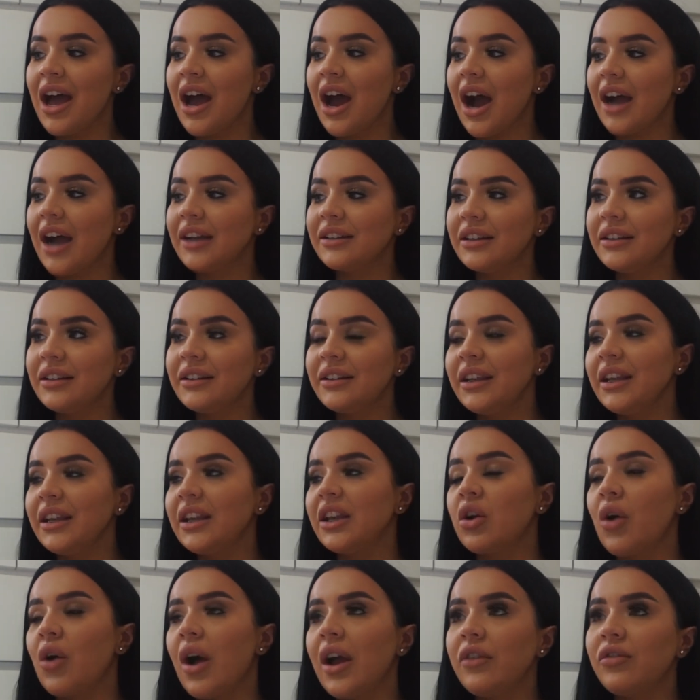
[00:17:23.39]
I did see
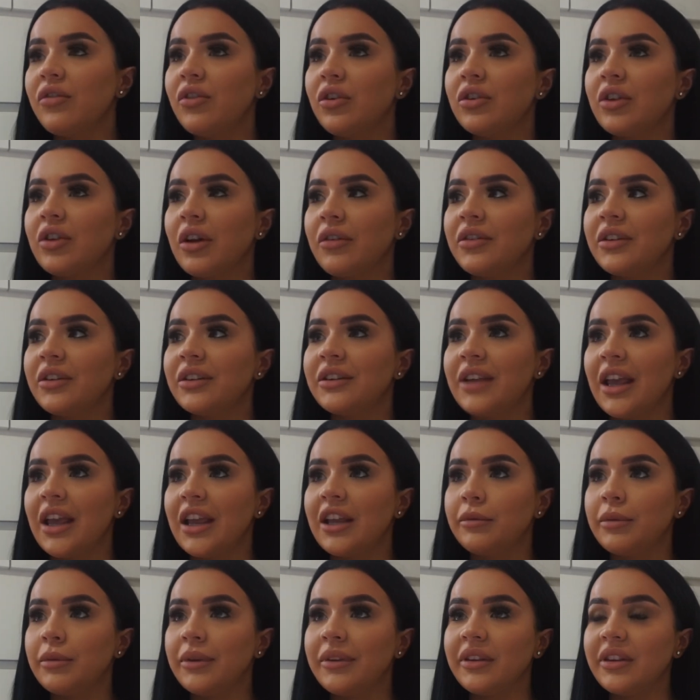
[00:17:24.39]
quite a few stuff in
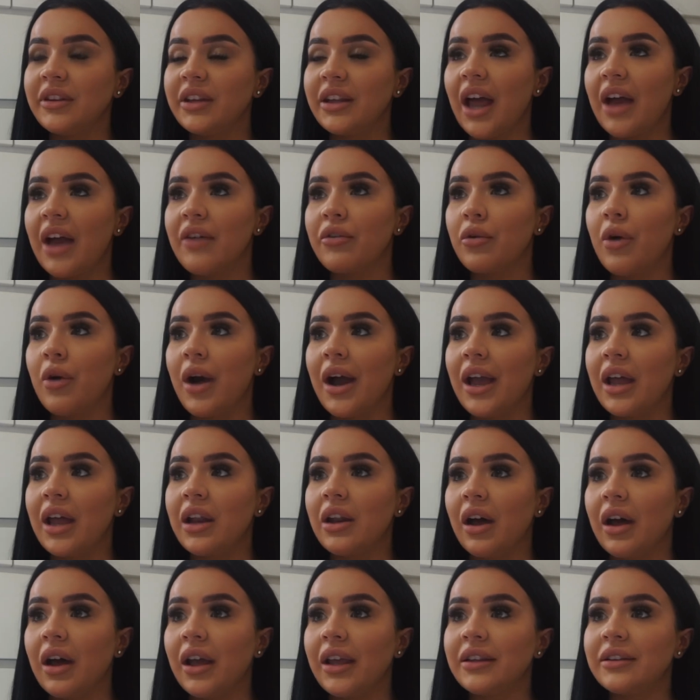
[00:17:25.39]
Sainsburys. They did have quite a
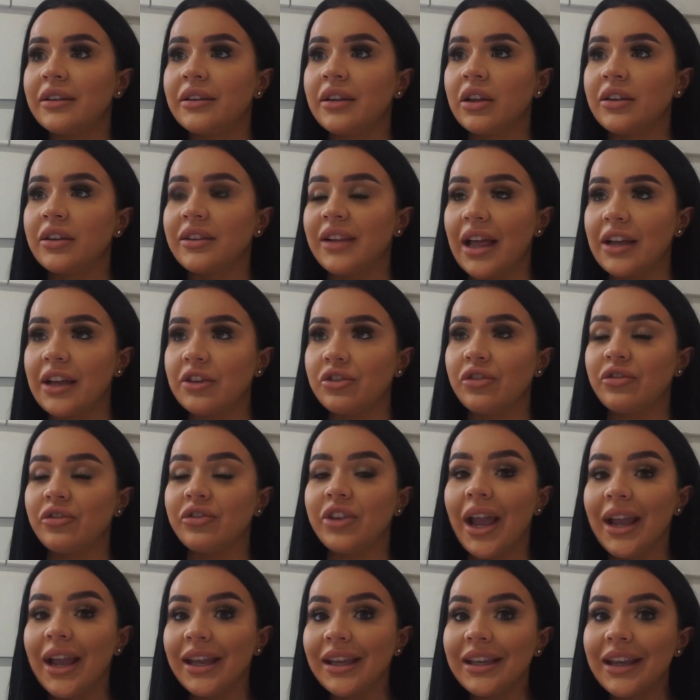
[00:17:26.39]
nice selection of
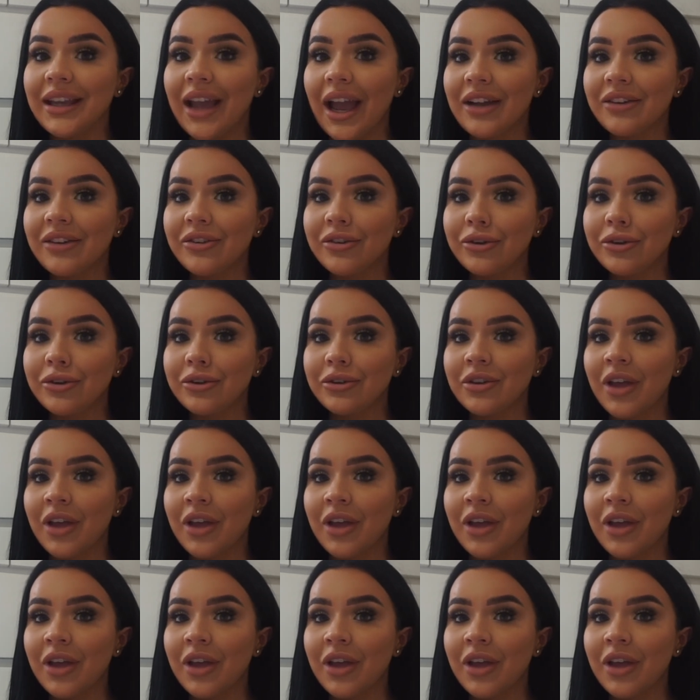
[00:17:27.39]
Yankee candles.